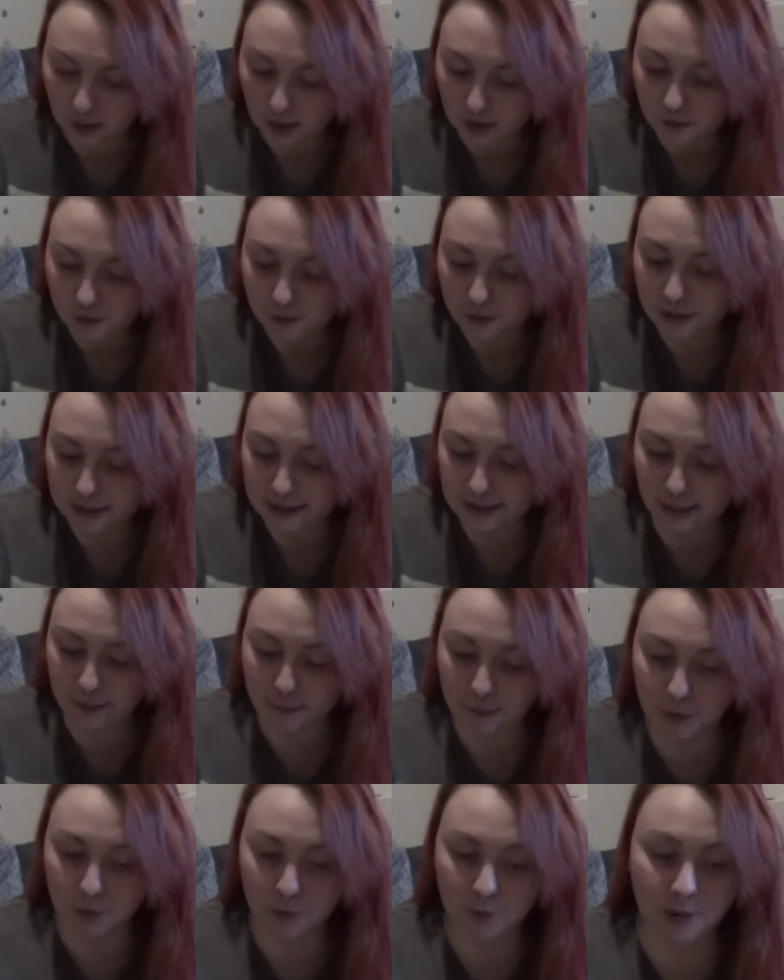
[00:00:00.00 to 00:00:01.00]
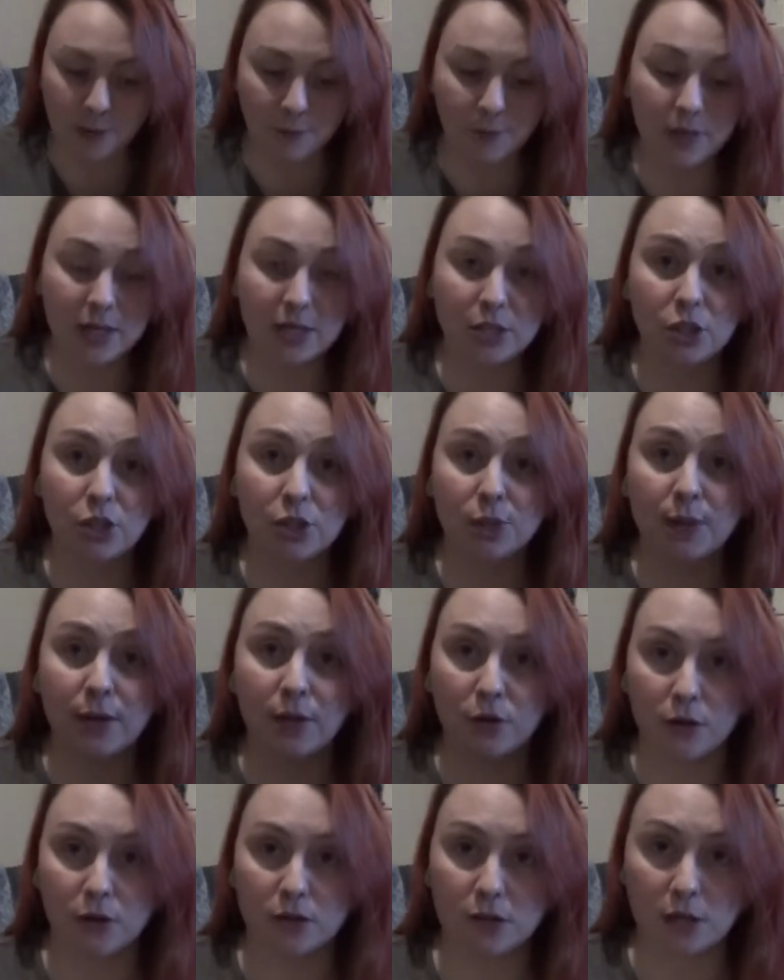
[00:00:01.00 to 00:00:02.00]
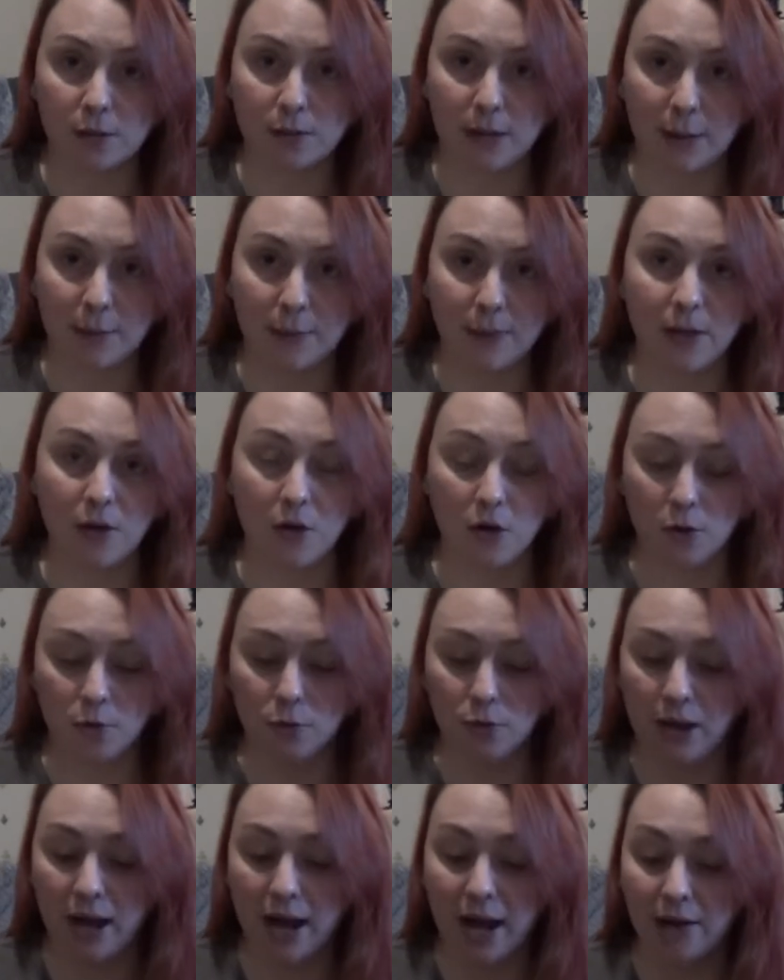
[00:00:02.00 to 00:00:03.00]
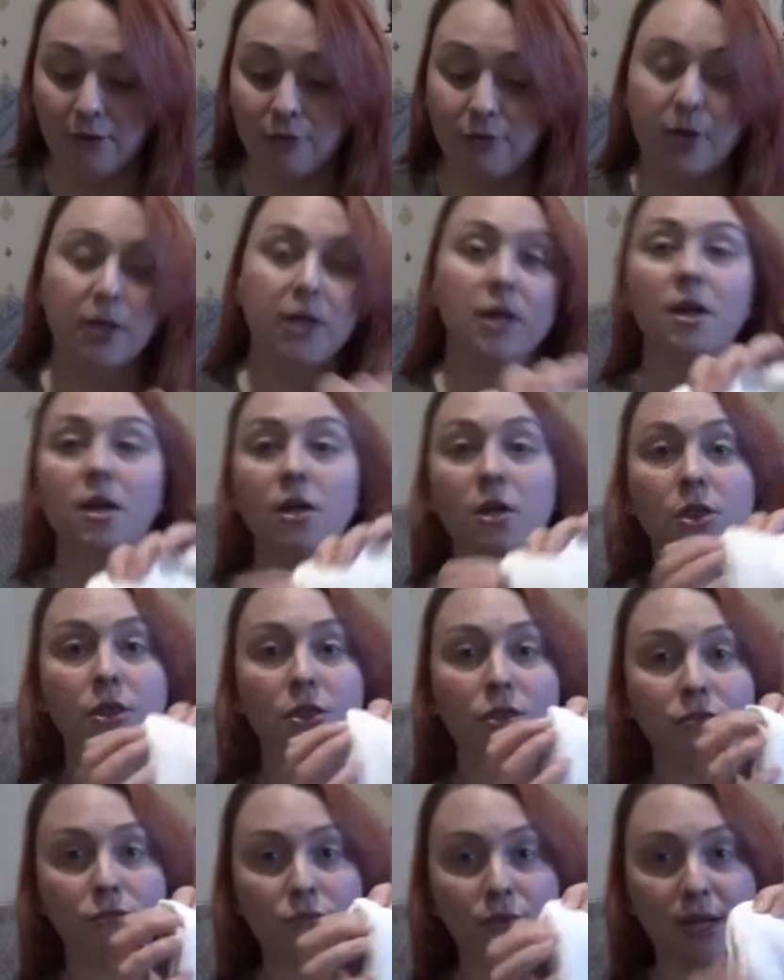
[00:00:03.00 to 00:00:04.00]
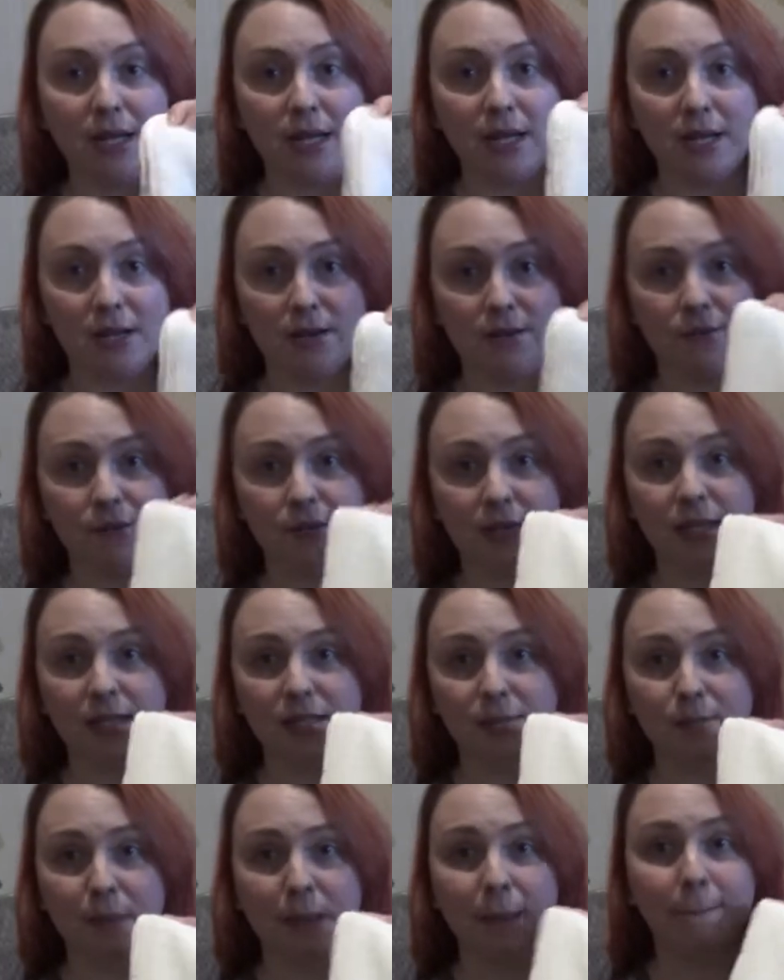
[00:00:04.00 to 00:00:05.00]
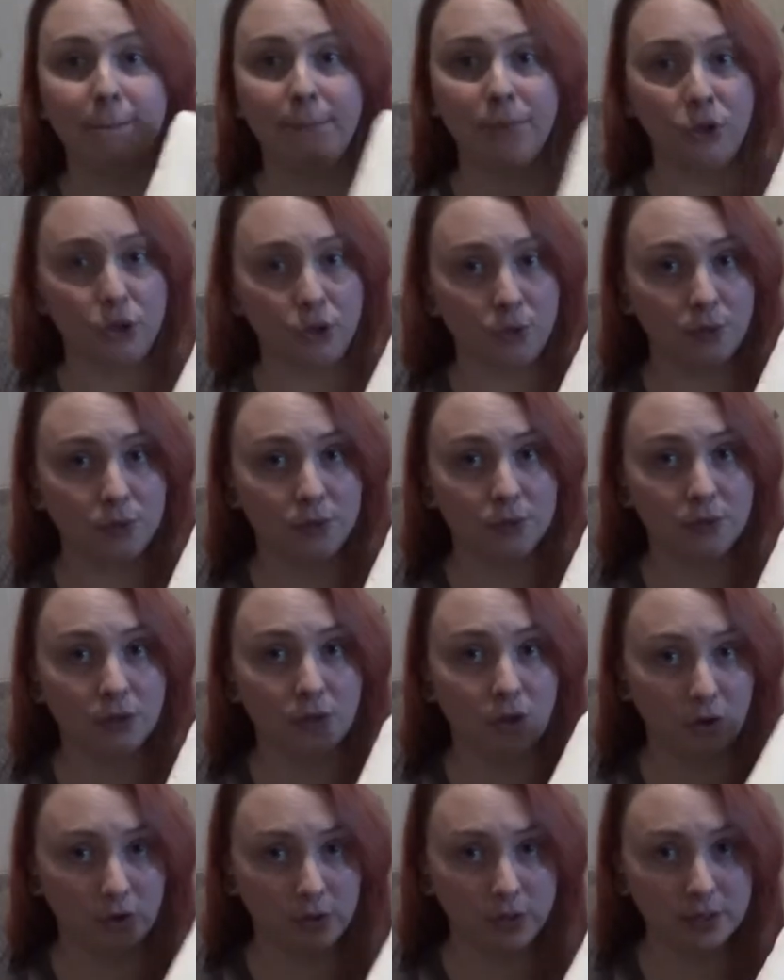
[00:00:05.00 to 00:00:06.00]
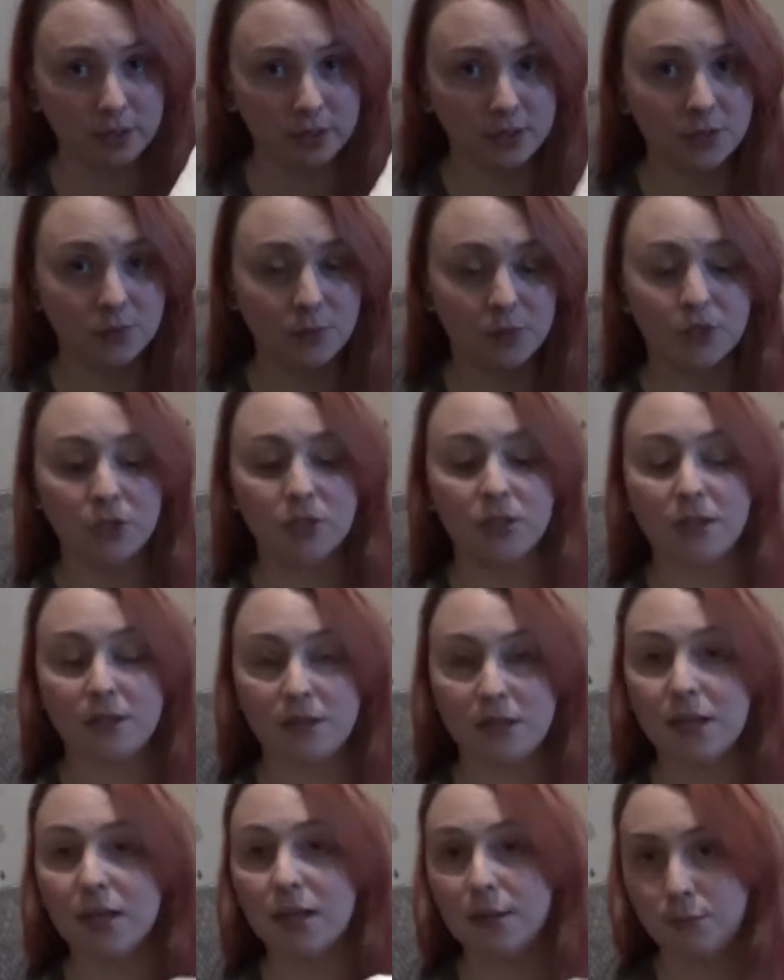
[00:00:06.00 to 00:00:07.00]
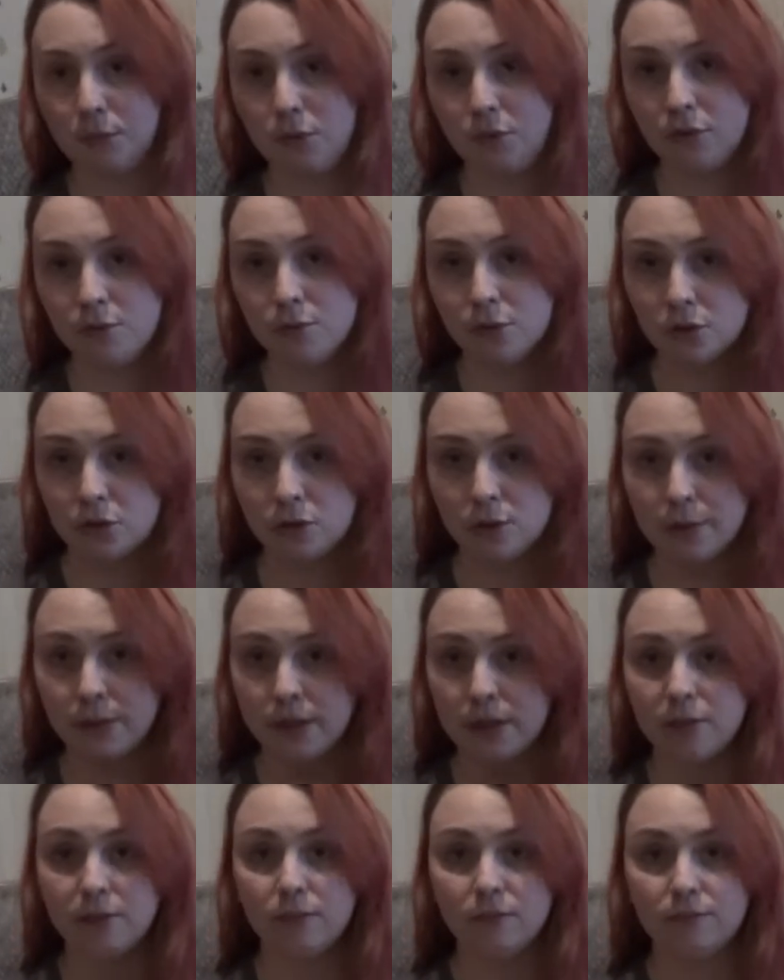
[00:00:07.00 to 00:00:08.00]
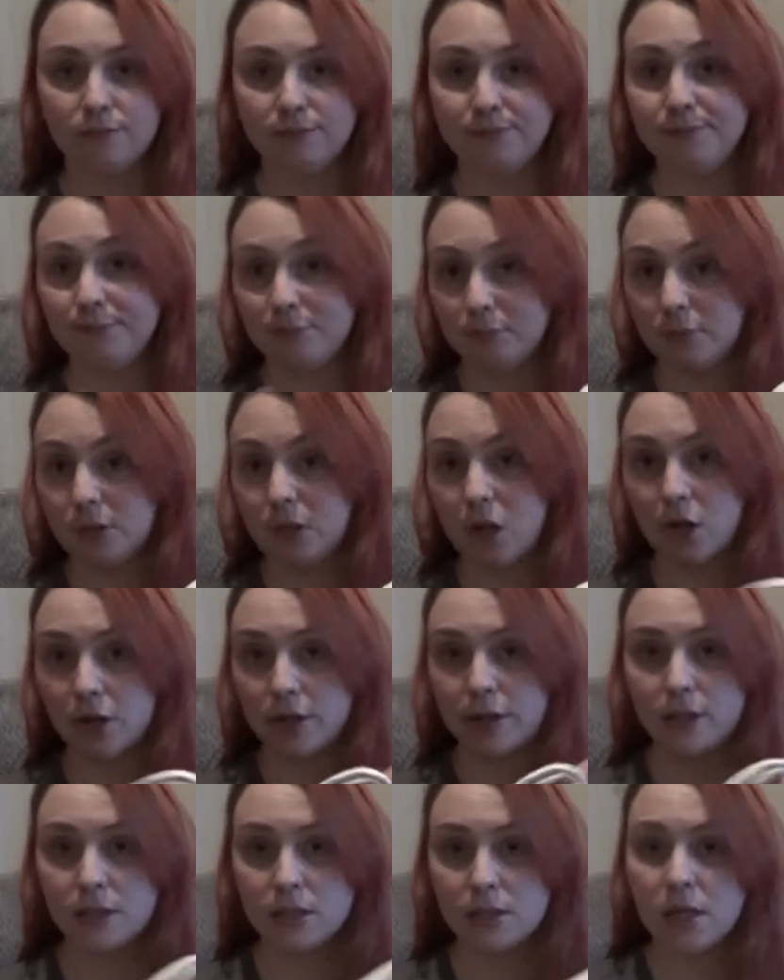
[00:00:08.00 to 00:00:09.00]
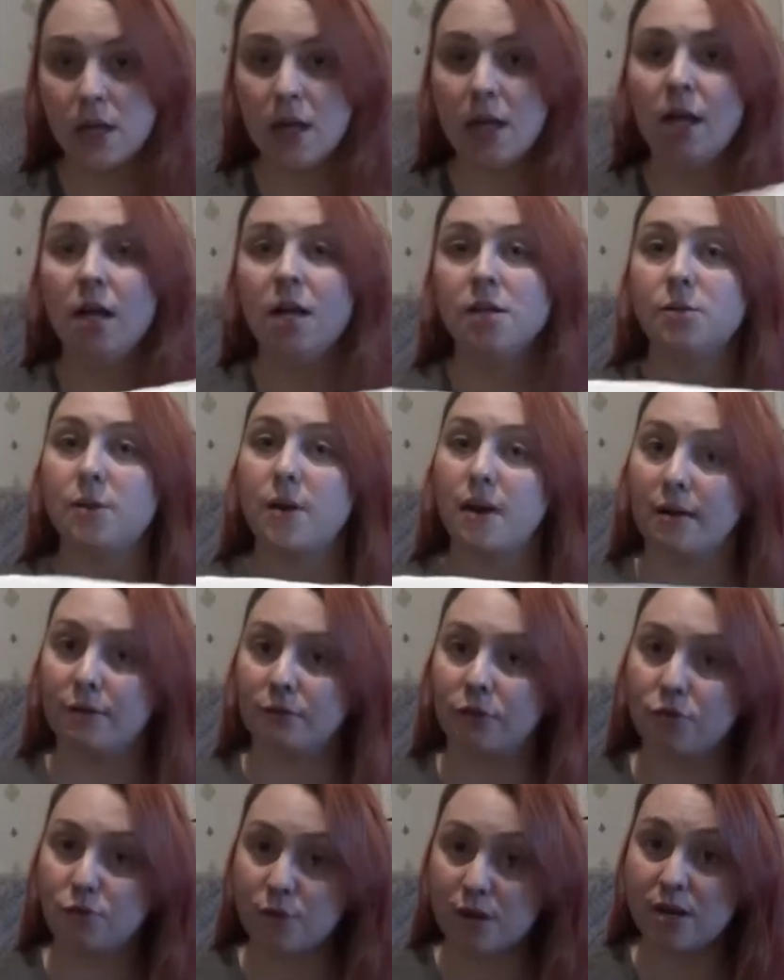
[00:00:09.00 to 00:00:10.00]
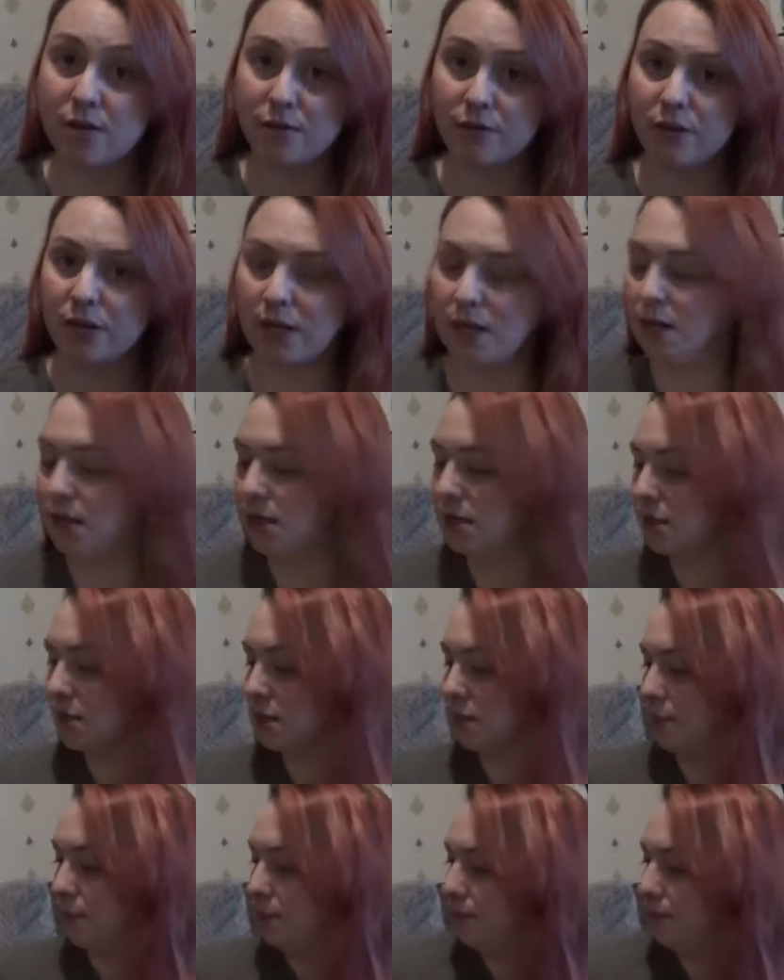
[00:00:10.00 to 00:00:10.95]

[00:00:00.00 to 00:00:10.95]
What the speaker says: for example, when we do a nighttime nappy, I will have 3 of these bamboo liners, which are the thicker, more absorbing liners. So I have 3 of these